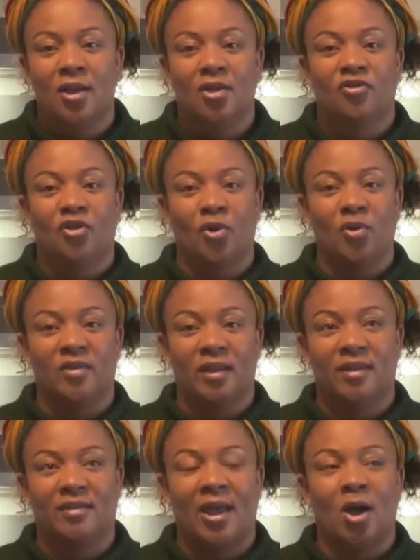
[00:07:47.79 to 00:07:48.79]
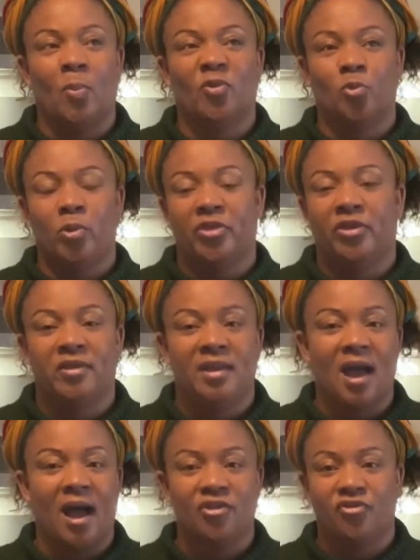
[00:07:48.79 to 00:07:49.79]
So it helps with the
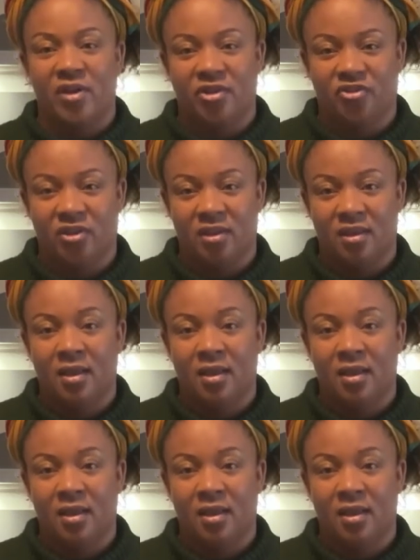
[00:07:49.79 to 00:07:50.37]
dehydration.